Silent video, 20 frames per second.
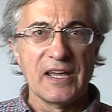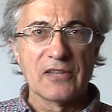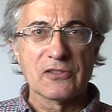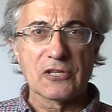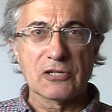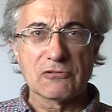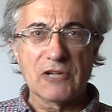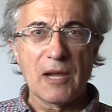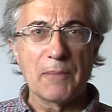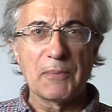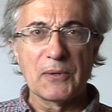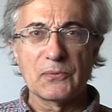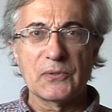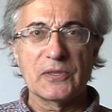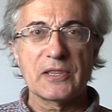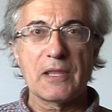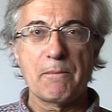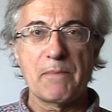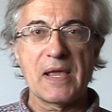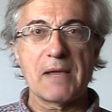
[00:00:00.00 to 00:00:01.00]
"The trouble with
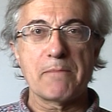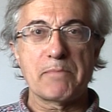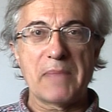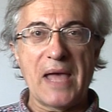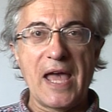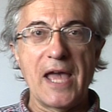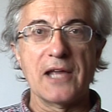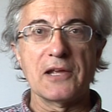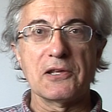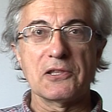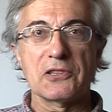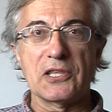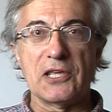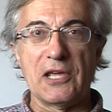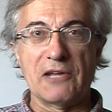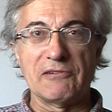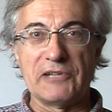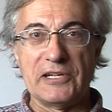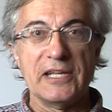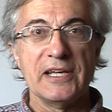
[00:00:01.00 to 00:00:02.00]
the Big Bang
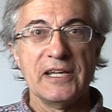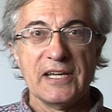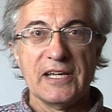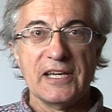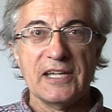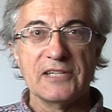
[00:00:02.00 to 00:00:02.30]
theory